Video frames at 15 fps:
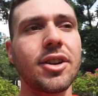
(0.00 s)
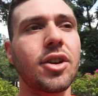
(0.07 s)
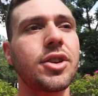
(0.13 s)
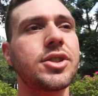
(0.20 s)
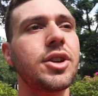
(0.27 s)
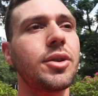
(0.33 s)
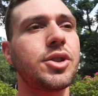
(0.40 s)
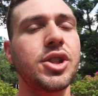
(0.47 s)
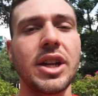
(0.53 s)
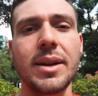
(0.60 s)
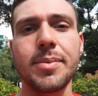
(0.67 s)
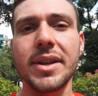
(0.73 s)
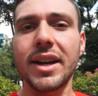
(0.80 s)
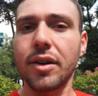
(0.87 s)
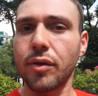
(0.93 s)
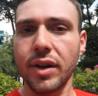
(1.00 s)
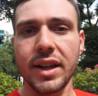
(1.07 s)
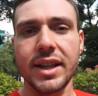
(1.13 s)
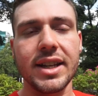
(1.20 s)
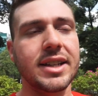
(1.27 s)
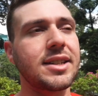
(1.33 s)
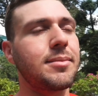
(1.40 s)
here are so cheap that it
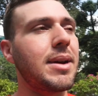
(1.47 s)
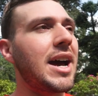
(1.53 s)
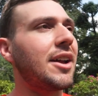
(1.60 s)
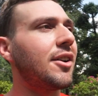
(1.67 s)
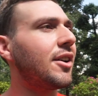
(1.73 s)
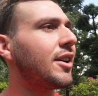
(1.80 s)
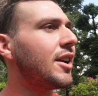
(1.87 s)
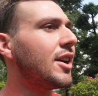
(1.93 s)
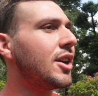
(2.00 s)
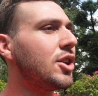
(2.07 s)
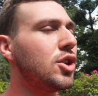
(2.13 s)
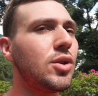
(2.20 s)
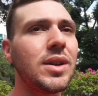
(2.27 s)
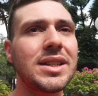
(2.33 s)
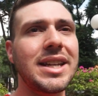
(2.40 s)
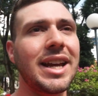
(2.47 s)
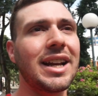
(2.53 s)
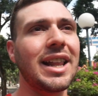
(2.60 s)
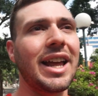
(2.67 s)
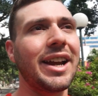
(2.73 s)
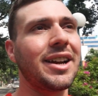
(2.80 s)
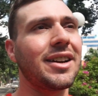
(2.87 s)
really doesn't matter. You can
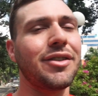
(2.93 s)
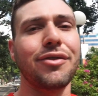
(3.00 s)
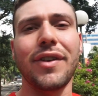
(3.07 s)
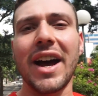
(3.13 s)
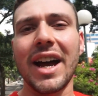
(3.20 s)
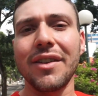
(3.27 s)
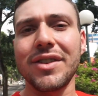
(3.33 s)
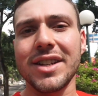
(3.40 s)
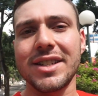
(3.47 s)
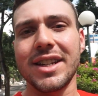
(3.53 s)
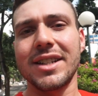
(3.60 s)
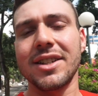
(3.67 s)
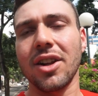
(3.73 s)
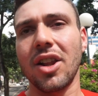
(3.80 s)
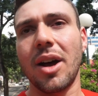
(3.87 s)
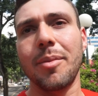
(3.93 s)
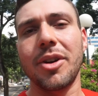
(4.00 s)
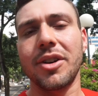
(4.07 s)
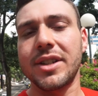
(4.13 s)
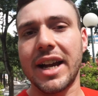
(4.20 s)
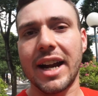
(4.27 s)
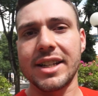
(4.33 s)
take like a 5 to 6
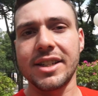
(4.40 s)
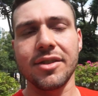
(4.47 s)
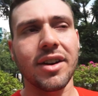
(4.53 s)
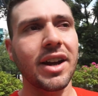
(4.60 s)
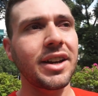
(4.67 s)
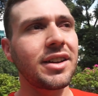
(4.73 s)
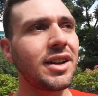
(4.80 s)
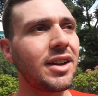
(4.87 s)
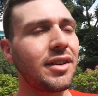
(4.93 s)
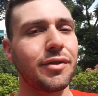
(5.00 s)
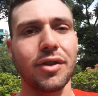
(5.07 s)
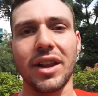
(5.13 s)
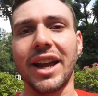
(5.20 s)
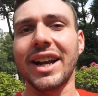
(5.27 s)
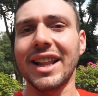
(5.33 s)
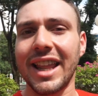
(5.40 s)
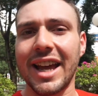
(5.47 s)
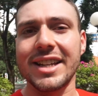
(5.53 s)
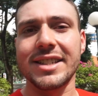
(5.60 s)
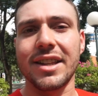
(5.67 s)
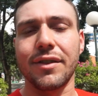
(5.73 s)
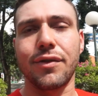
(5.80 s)
kilometer taxi ride for like
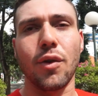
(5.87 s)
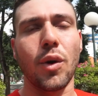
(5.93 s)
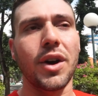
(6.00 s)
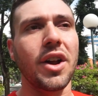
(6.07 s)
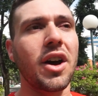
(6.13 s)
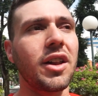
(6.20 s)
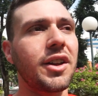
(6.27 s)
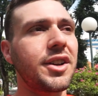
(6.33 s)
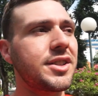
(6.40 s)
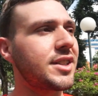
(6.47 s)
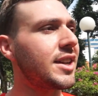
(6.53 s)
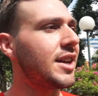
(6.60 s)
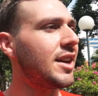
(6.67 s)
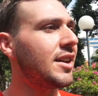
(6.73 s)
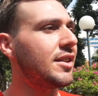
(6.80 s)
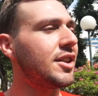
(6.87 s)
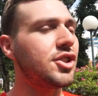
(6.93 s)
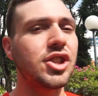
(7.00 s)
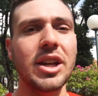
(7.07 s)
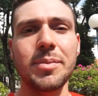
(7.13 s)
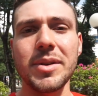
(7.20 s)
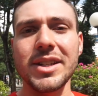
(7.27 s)
less than $4. The
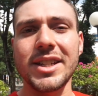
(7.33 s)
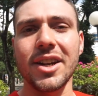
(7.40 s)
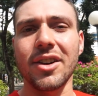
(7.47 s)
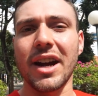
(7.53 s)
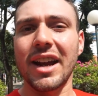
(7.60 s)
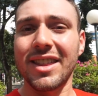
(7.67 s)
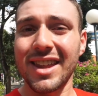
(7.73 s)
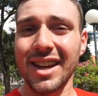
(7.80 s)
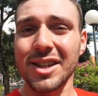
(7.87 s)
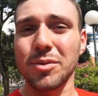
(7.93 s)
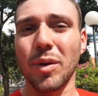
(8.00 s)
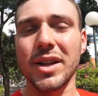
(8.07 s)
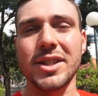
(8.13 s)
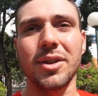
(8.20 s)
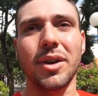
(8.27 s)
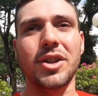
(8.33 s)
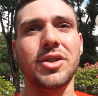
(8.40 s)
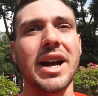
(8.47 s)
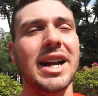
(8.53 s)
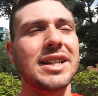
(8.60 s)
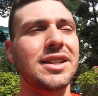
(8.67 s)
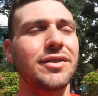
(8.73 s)
cheapness here, I think, is what's so
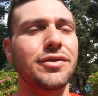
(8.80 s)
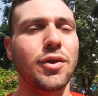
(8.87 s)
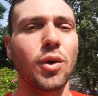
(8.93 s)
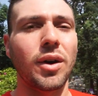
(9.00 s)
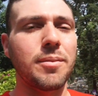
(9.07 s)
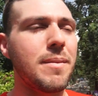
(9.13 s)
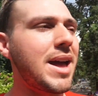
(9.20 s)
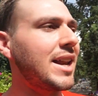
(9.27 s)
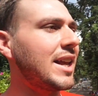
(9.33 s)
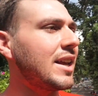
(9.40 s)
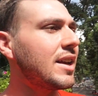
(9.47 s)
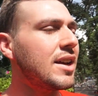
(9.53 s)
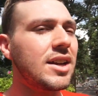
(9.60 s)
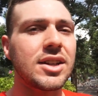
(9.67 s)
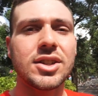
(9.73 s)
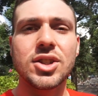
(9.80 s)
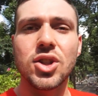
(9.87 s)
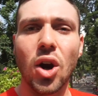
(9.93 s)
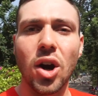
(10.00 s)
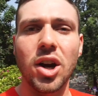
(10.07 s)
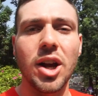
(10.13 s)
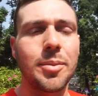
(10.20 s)
attractive for many
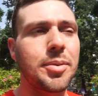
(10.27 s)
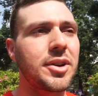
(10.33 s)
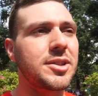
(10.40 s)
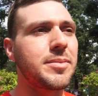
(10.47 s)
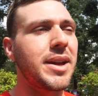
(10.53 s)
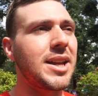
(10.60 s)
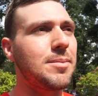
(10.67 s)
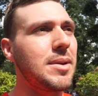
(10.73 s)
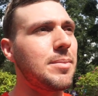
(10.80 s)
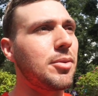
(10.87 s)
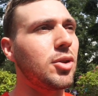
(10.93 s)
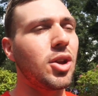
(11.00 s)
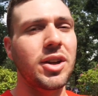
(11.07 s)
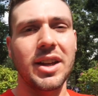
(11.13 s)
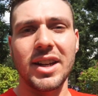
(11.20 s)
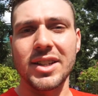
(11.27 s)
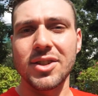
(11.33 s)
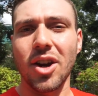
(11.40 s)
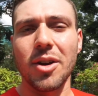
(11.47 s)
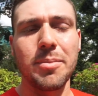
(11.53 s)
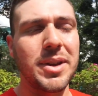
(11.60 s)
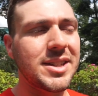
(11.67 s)
startuppers, many people looking to
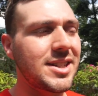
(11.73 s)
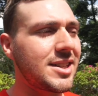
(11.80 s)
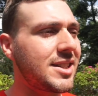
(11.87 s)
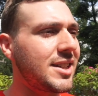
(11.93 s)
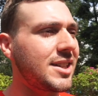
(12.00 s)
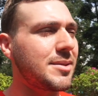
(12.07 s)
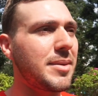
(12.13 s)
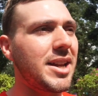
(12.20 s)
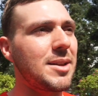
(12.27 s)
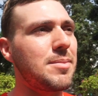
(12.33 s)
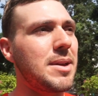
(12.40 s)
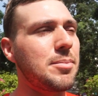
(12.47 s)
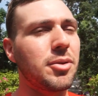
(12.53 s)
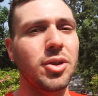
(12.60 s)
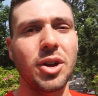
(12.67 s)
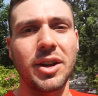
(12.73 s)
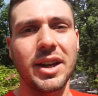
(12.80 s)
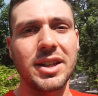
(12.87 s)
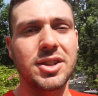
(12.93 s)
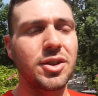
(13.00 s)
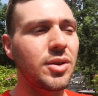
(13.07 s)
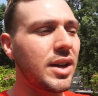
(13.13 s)
start businesses, many people
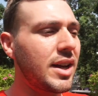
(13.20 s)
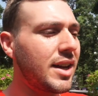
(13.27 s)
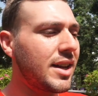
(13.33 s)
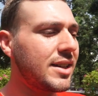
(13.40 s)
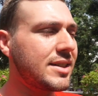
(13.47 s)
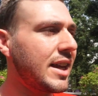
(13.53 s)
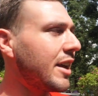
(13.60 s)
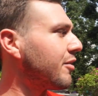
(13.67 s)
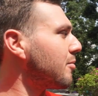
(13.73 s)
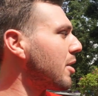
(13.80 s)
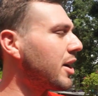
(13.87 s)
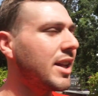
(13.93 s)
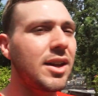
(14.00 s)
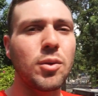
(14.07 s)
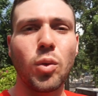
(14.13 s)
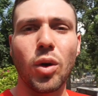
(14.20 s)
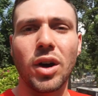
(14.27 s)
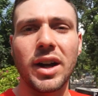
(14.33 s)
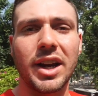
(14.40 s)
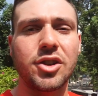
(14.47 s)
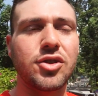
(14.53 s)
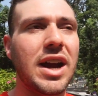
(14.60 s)
looking to save money,
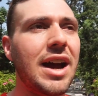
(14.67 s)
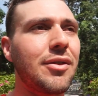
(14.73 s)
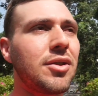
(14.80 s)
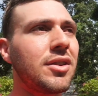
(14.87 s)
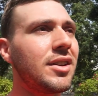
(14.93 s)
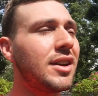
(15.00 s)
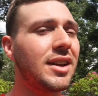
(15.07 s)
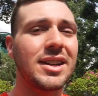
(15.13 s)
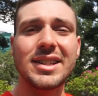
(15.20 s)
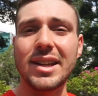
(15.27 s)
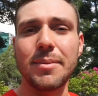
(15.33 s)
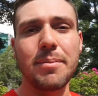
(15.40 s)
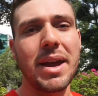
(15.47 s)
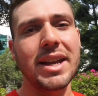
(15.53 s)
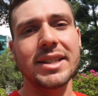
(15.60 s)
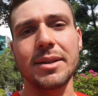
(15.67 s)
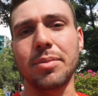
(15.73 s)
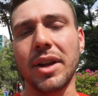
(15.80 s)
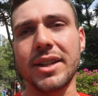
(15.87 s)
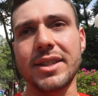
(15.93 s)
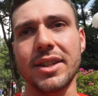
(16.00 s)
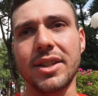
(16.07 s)
work, and travel. It's an amazing
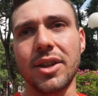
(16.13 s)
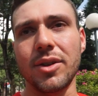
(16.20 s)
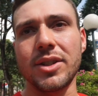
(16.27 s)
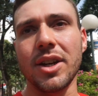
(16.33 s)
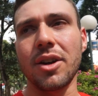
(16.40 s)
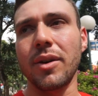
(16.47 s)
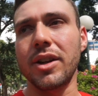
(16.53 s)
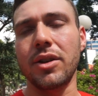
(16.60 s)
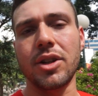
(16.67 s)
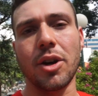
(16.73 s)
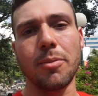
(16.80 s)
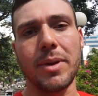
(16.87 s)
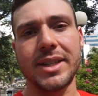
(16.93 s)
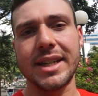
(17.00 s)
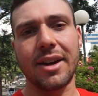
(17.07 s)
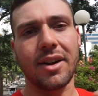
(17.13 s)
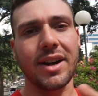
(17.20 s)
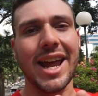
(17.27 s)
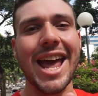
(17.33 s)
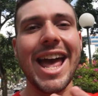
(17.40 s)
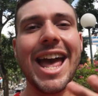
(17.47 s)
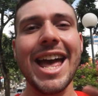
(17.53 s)
place to do so, and you don't miss out
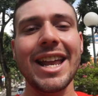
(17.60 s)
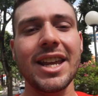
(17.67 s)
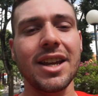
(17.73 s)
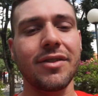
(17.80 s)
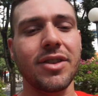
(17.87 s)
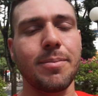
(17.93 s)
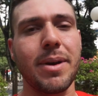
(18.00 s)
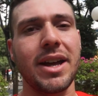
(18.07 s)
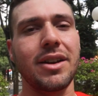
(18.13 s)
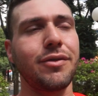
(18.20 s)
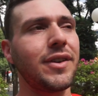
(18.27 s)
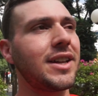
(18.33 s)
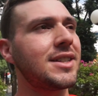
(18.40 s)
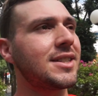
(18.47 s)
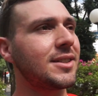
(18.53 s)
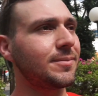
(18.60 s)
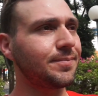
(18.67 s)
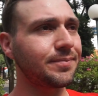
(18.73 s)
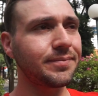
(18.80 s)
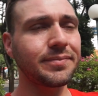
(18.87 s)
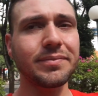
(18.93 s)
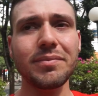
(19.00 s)
on any of the benefits
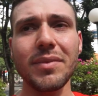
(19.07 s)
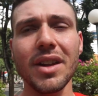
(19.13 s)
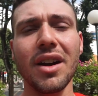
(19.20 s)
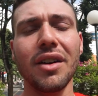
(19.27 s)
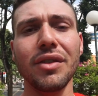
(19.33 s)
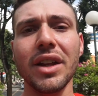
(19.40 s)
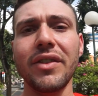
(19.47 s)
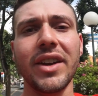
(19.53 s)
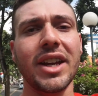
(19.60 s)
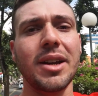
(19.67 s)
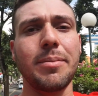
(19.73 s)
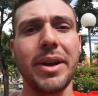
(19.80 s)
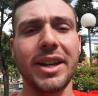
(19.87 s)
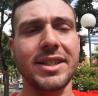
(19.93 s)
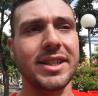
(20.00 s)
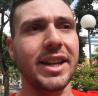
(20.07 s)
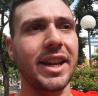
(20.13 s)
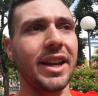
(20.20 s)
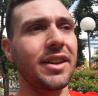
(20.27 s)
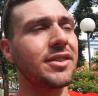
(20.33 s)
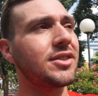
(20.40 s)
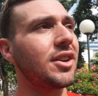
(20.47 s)
of living in a big
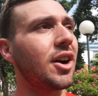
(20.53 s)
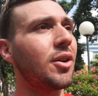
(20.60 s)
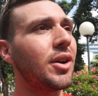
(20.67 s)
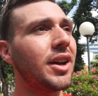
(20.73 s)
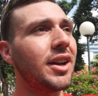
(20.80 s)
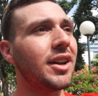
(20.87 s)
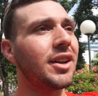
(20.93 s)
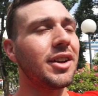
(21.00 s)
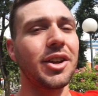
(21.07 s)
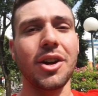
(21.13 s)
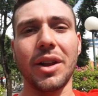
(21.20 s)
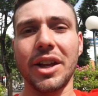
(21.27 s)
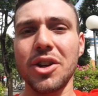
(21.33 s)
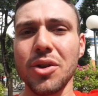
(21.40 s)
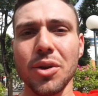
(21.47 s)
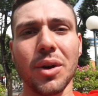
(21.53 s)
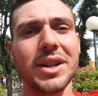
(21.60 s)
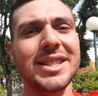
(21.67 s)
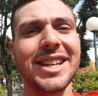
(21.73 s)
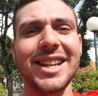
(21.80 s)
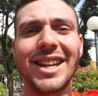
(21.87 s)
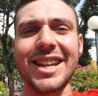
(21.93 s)
city. So, you know, like New York
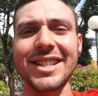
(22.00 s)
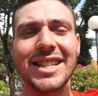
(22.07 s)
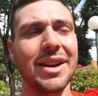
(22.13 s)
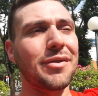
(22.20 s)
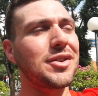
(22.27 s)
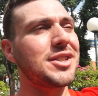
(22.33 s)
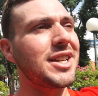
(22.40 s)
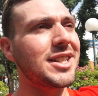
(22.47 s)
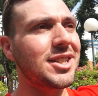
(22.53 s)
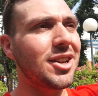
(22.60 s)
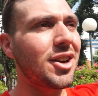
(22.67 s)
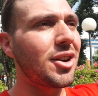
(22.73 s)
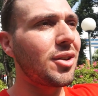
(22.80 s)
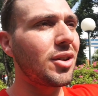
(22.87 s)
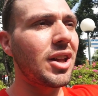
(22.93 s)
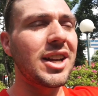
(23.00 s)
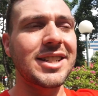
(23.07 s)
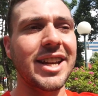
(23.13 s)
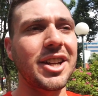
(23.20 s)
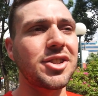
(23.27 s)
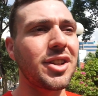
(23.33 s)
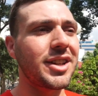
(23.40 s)
City, San Francisco, Los
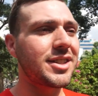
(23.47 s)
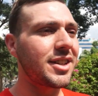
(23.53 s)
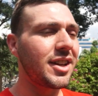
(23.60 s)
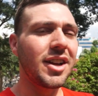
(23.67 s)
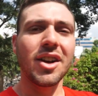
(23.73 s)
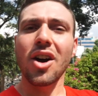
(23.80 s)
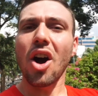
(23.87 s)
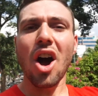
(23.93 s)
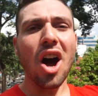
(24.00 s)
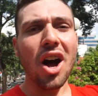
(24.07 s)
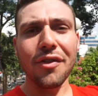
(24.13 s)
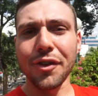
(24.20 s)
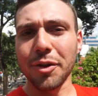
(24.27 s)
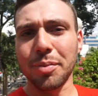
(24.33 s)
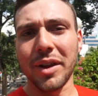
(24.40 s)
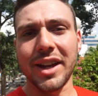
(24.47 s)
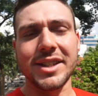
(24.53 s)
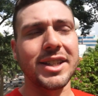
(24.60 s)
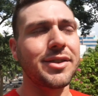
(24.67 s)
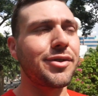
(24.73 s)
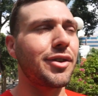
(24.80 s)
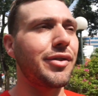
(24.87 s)
Angeles, awful
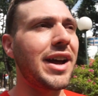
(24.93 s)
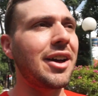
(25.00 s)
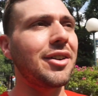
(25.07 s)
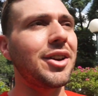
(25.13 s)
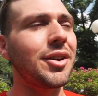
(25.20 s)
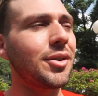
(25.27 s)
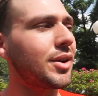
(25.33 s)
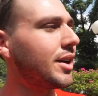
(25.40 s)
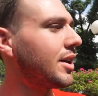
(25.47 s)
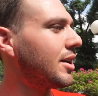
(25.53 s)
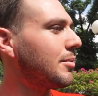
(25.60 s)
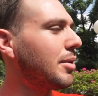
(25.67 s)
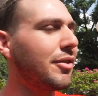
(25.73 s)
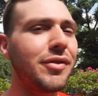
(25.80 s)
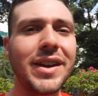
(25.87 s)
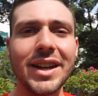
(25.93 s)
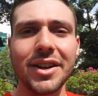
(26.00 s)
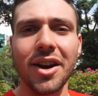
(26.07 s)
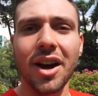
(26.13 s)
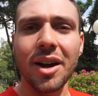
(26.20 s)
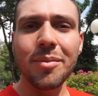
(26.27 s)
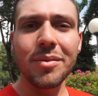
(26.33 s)
places for value. But
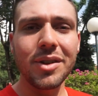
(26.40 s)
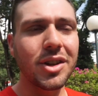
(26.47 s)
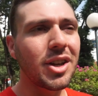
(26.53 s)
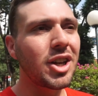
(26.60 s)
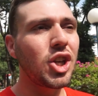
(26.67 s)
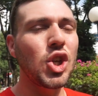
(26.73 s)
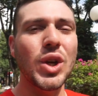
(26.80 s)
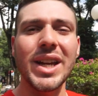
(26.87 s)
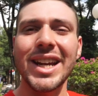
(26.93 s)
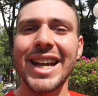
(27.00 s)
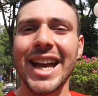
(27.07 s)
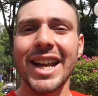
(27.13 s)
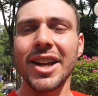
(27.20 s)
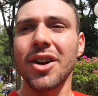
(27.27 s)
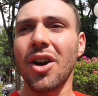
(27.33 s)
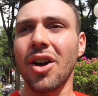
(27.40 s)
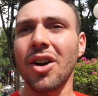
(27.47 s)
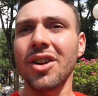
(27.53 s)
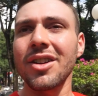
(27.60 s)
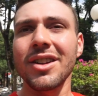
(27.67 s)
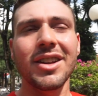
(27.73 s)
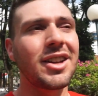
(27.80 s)
Vietnam, you can get it
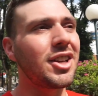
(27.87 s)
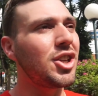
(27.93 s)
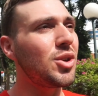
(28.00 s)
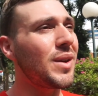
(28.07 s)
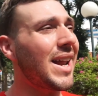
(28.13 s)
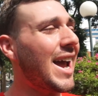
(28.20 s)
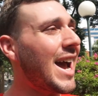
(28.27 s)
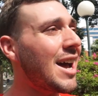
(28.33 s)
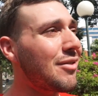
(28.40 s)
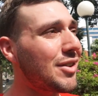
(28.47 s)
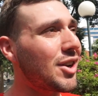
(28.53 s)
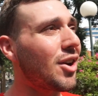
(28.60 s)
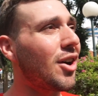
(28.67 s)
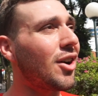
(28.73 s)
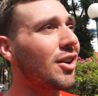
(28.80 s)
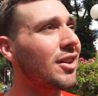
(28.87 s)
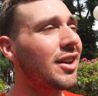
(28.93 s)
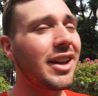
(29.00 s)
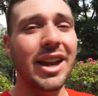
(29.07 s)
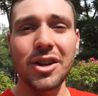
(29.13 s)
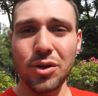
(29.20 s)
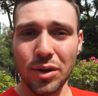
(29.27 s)
all, you can have it all,
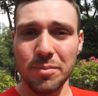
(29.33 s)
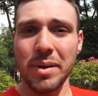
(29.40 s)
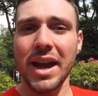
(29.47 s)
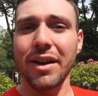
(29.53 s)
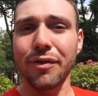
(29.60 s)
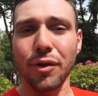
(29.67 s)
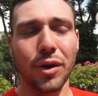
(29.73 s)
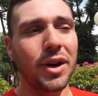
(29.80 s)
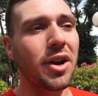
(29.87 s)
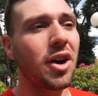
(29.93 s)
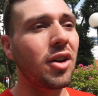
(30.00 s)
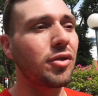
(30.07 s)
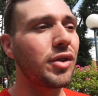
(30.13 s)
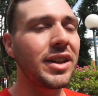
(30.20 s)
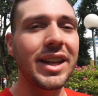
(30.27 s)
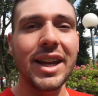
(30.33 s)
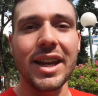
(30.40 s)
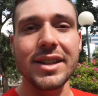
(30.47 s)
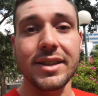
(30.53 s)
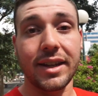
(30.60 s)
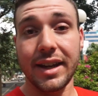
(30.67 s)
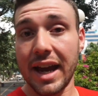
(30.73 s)
and you can pay for it all really
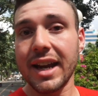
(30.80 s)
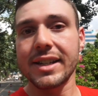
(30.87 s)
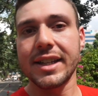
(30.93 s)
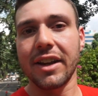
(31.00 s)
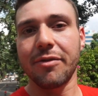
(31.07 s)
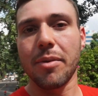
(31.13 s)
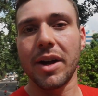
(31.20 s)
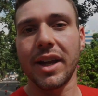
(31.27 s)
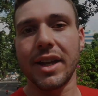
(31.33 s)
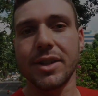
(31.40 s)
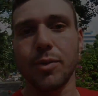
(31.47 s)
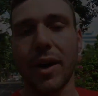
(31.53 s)
easy and save money as